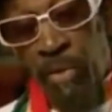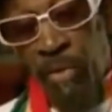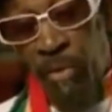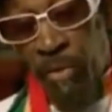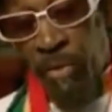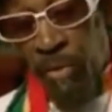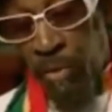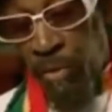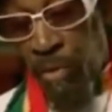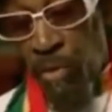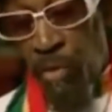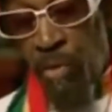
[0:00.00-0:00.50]

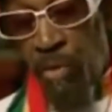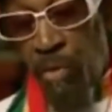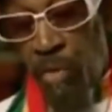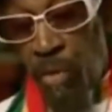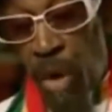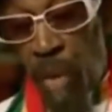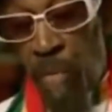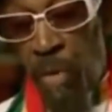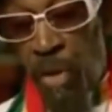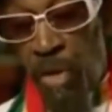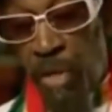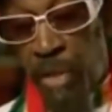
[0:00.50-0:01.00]
With
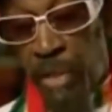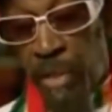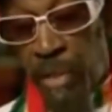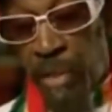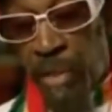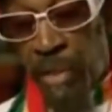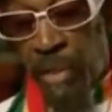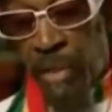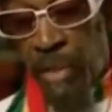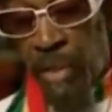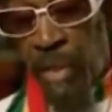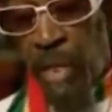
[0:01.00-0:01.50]

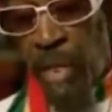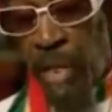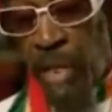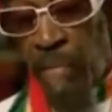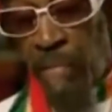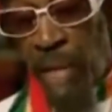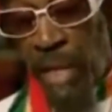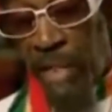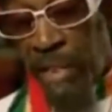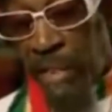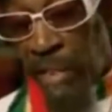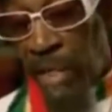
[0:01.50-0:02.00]
Robert
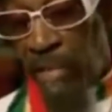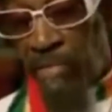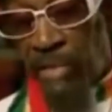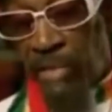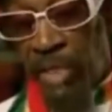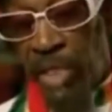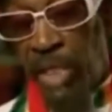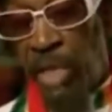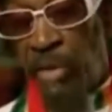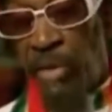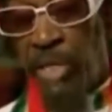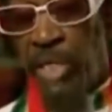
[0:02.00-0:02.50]
and
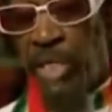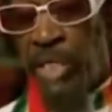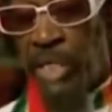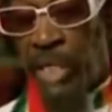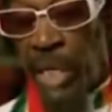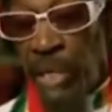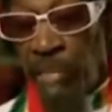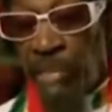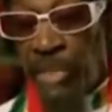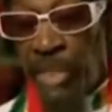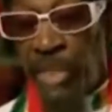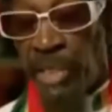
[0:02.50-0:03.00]
myself sharing
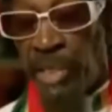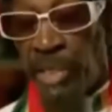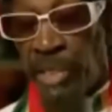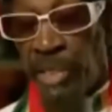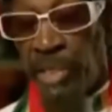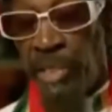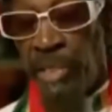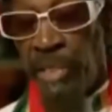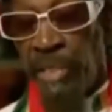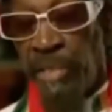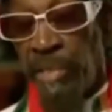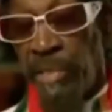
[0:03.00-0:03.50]
the same
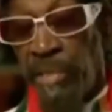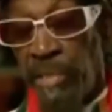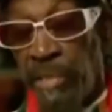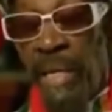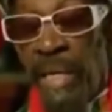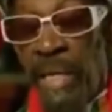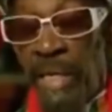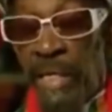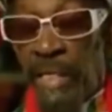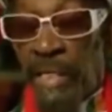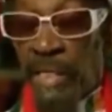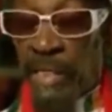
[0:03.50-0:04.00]
sister,
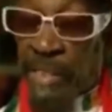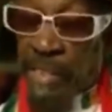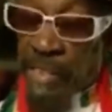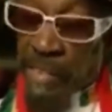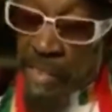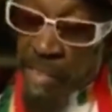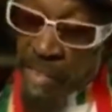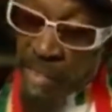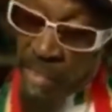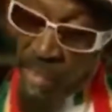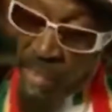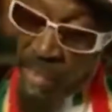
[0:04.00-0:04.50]
it
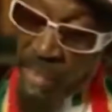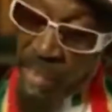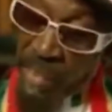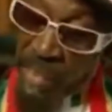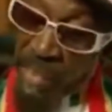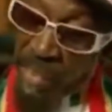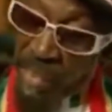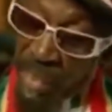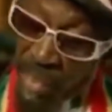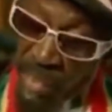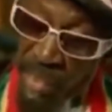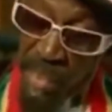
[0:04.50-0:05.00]
makes
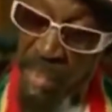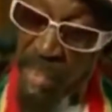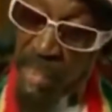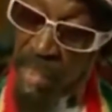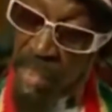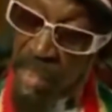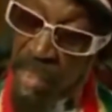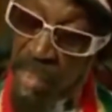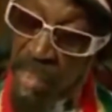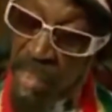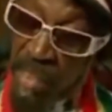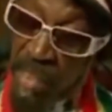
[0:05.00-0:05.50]

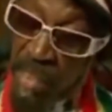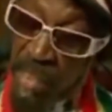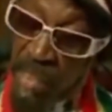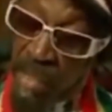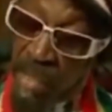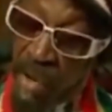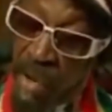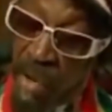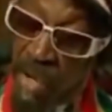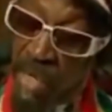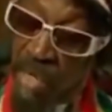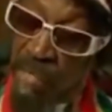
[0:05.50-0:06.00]
Ziggy
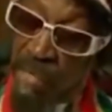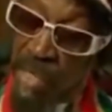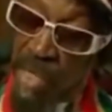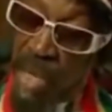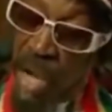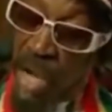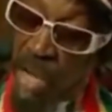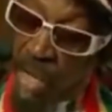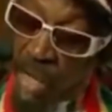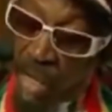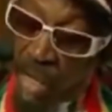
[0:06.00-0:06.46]
calling me